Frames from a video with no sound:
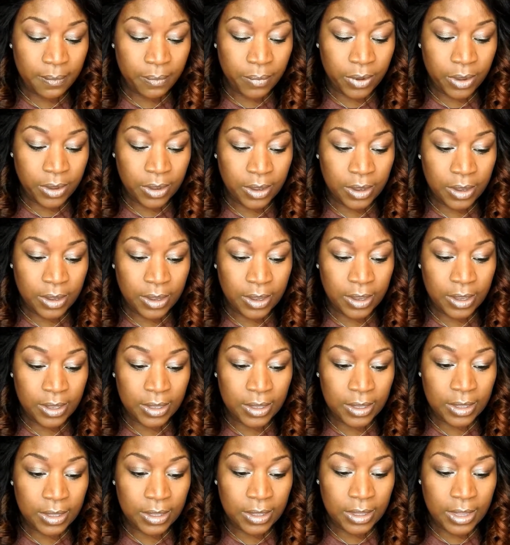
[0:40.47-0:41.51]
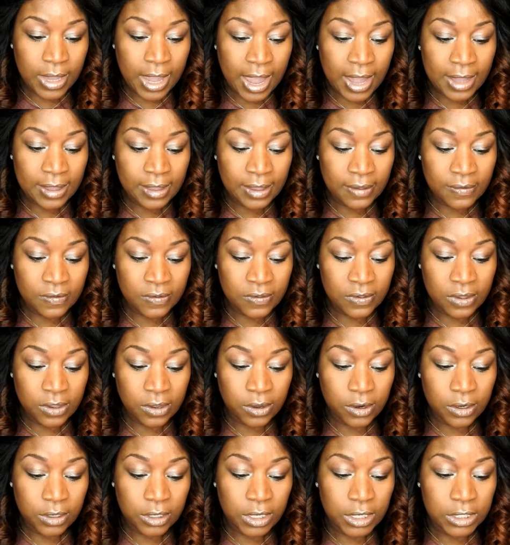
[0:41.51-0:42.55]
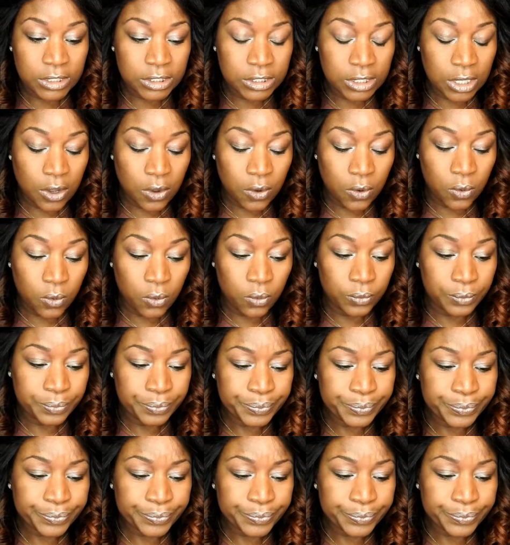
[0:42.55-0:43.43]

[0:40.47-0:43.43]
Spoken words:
but not necessarily. So